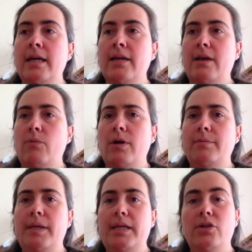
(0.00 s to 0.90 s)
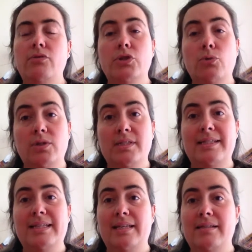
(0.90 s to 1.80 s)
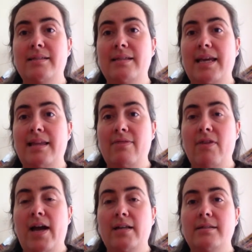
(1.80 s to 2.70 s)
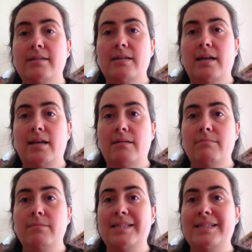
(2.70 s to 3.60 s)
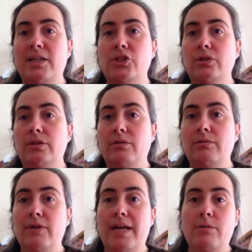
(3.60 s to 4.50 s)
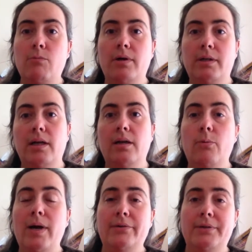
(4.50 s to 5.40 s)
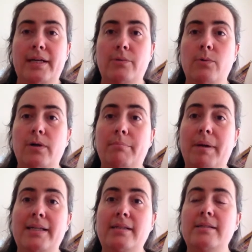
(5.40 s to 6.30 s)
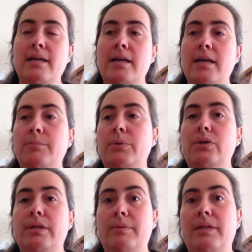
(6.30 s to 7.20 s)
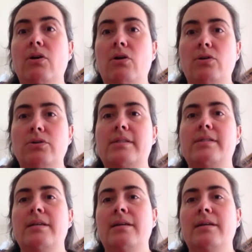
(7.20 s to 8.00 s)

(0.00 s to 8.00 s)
There won't be huge quantities in that section of any one colourway on any one base, purely because